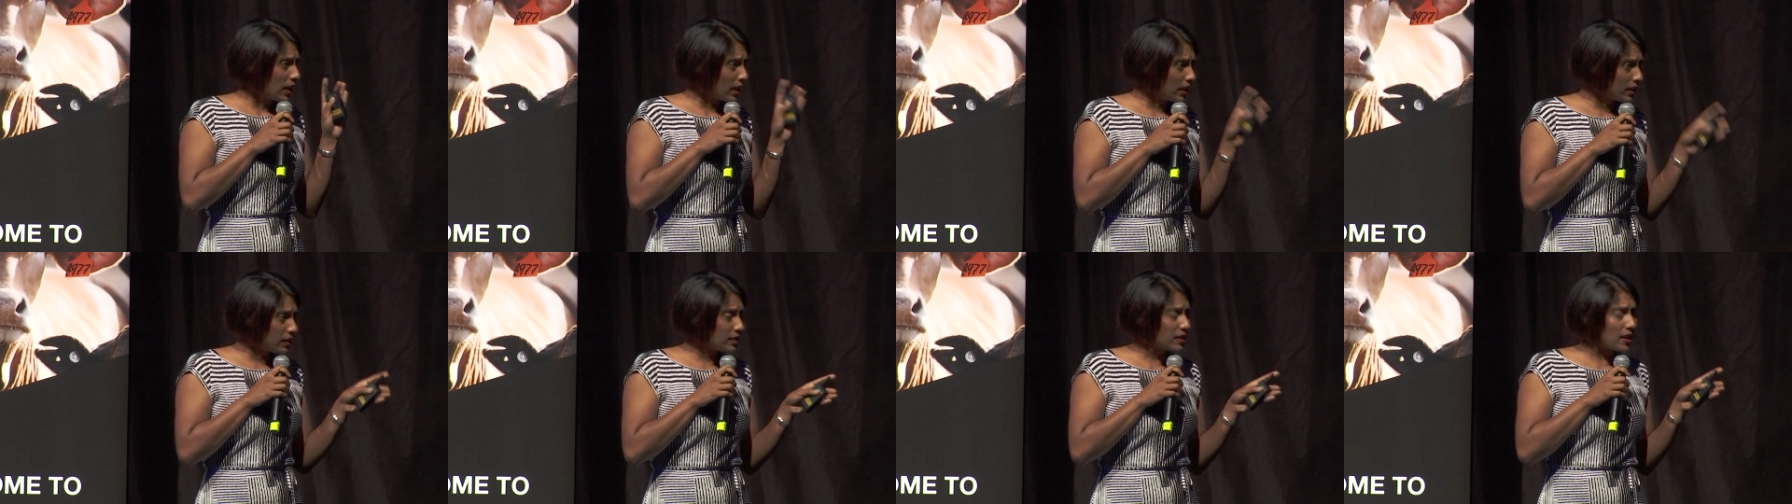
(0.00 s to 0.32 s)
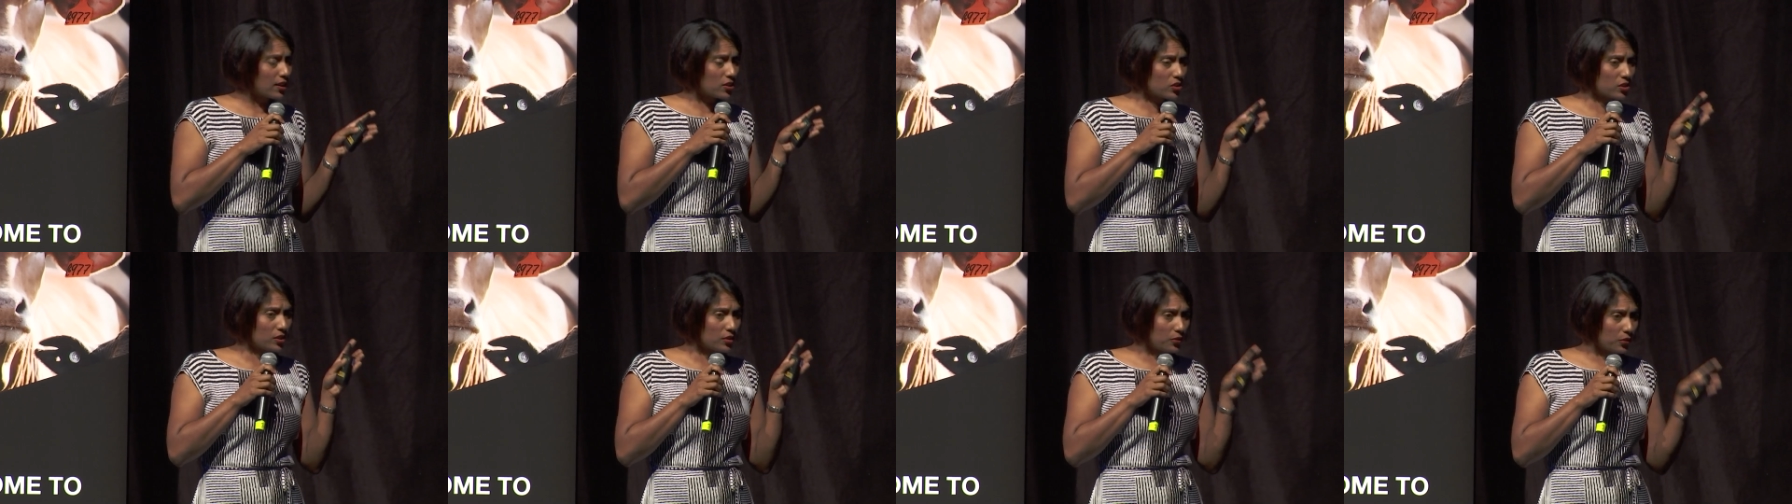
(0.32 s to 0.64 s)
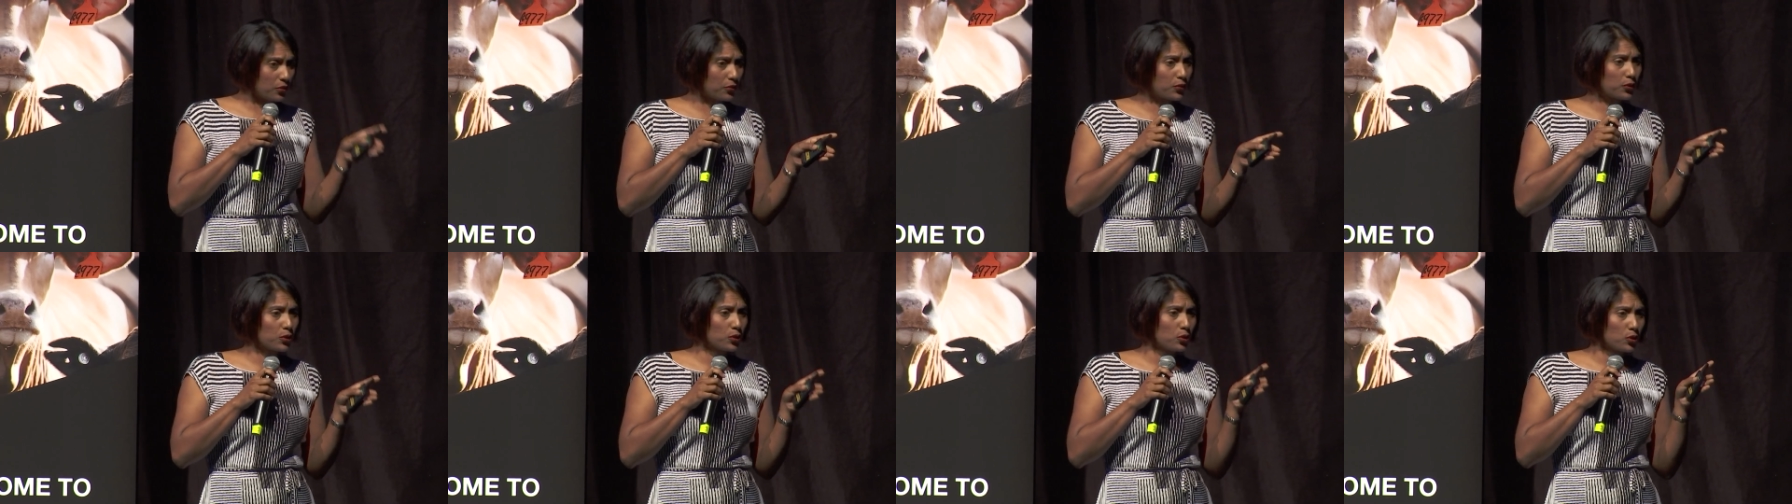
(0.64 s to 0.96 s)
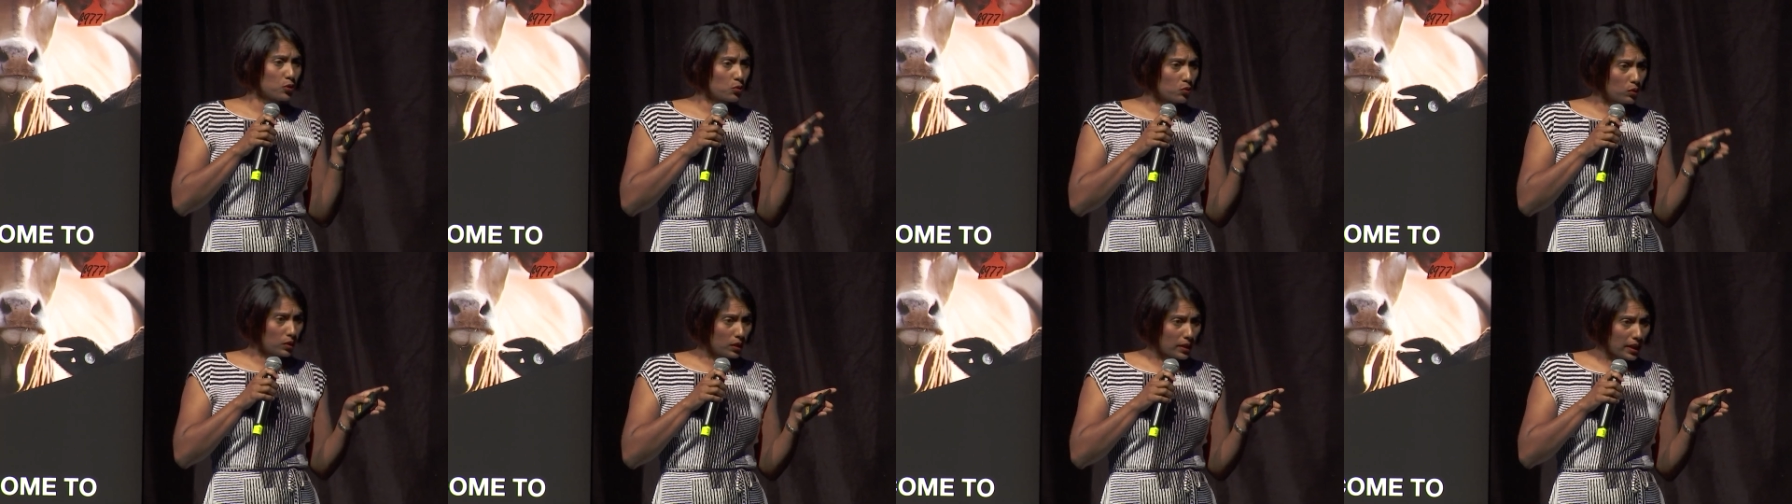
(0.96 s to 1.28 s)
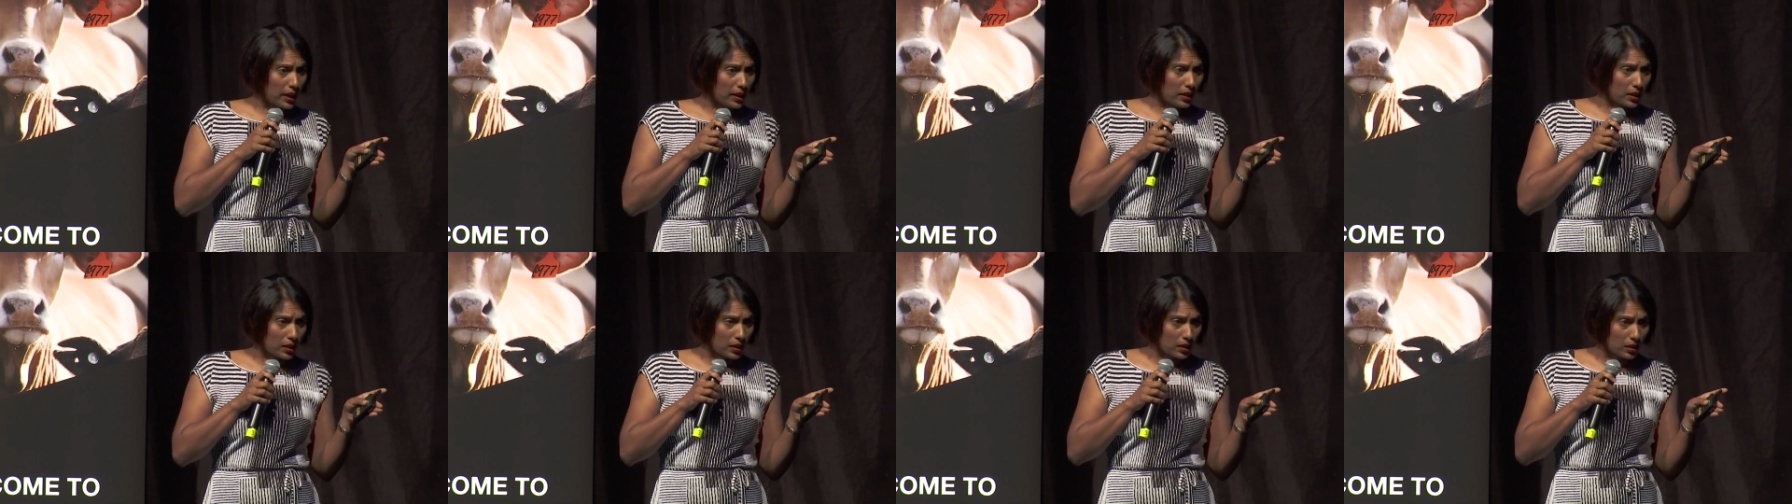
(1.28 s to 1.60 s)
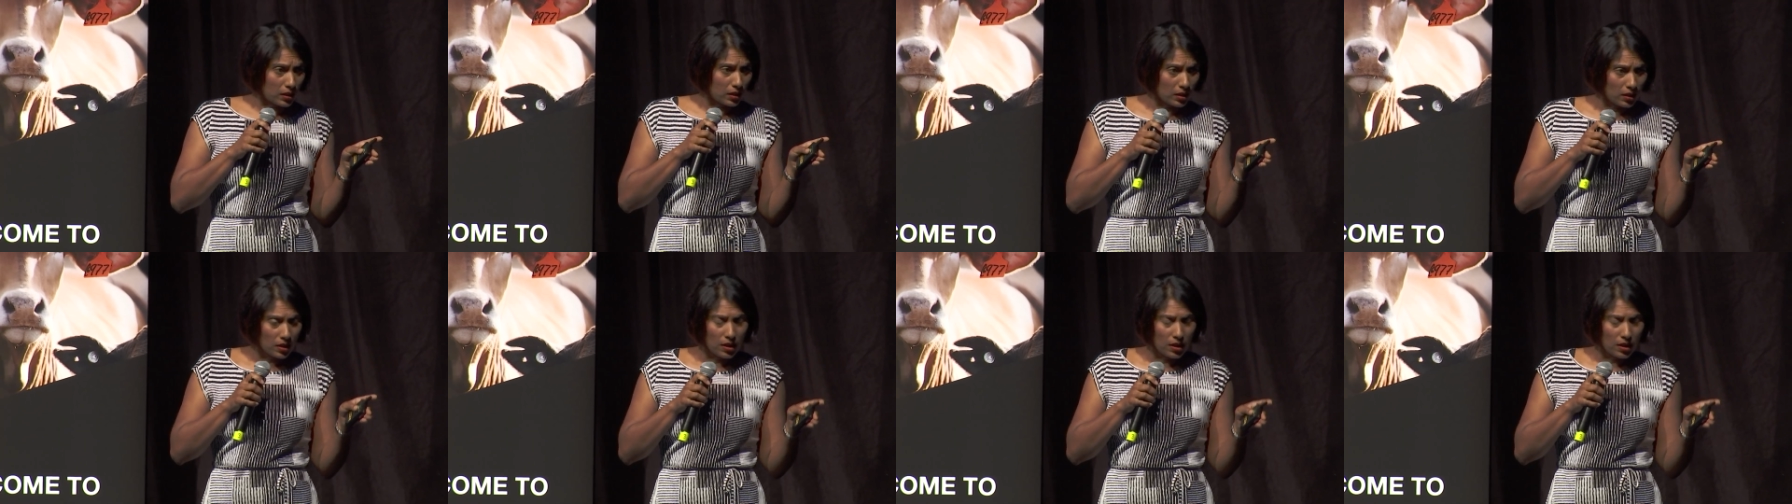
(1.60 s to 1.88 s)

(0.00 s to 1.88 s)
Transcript: is actually food related.